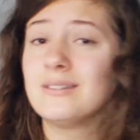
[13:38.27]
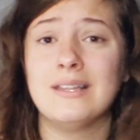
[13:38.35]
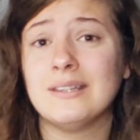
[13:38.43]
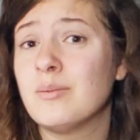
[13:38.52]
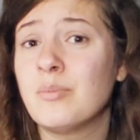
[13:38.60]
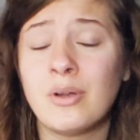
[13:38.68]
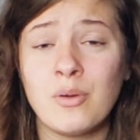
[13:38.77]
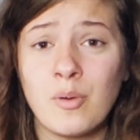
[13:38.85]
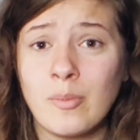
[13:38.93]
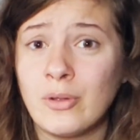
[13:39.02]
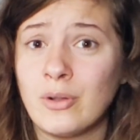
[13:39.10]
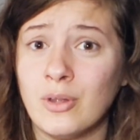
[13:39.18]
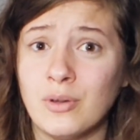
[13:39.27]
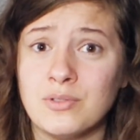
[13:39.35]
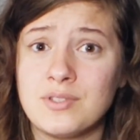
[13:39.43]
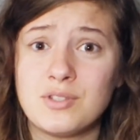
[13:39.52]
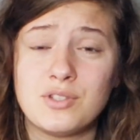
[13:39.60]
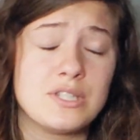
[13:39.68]
Let them wear normal
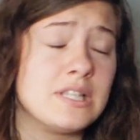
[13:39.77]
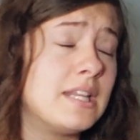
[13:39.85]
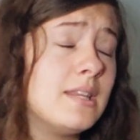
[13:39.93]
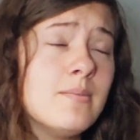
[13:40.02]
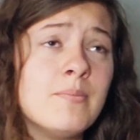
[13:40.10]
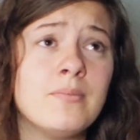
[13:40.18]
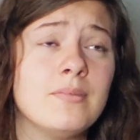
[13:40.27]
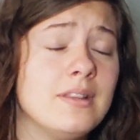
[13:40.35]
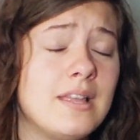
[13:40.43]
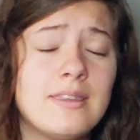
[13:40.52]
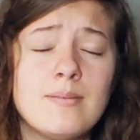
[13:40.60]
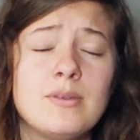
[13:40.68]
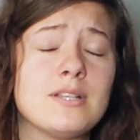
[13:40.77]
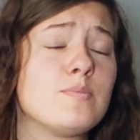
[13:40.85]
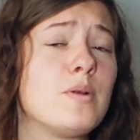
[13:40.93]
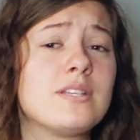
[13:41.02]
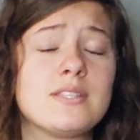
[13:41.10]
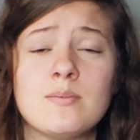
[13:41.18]
clothes. Just let them
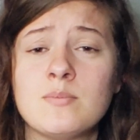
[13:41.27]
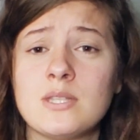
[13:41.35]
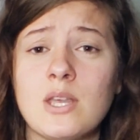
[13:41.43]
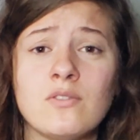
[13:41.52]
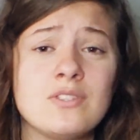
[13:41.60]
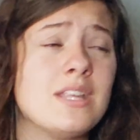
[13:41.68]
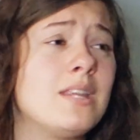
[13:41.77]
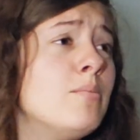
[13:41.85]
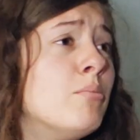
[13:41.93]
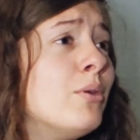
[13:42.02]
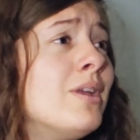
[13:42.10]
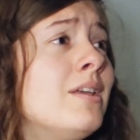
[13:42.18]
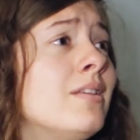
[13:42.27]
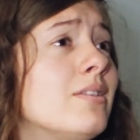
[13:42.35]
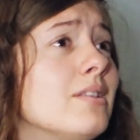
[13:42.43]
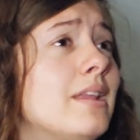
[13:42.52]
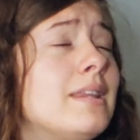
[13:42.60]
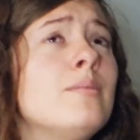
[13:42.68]
express themselves, let them breathe,
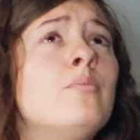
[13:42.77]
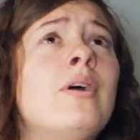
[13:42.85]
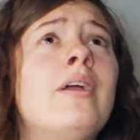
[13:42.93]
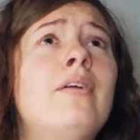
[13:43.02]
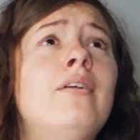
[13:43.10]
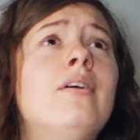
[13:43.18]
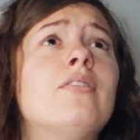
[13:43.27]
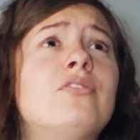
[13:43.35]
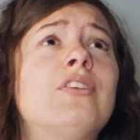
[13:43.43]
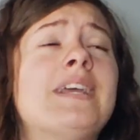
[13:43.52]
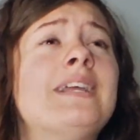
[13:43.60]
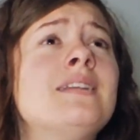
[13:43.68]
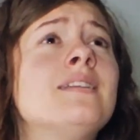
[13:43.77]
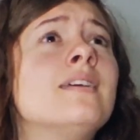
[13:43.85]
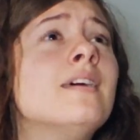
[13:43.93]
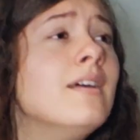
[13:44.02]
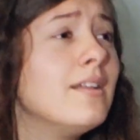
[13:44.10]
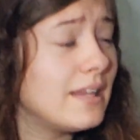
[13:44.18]
let them wear
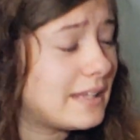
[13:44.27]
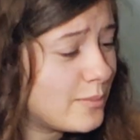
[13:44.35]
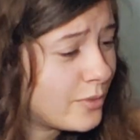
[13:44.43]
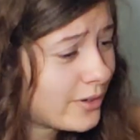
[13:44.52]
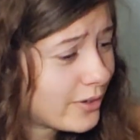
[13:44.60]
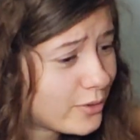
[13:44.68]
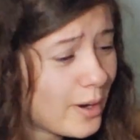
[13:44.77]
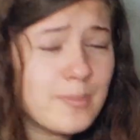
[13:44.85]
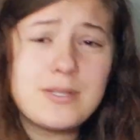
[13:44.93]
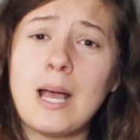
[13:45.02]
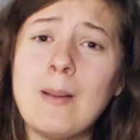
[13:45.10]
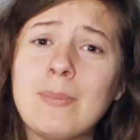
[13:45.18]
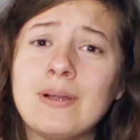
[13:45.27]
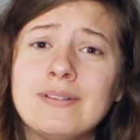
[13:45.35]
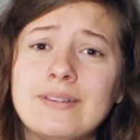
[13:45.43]
a crop top,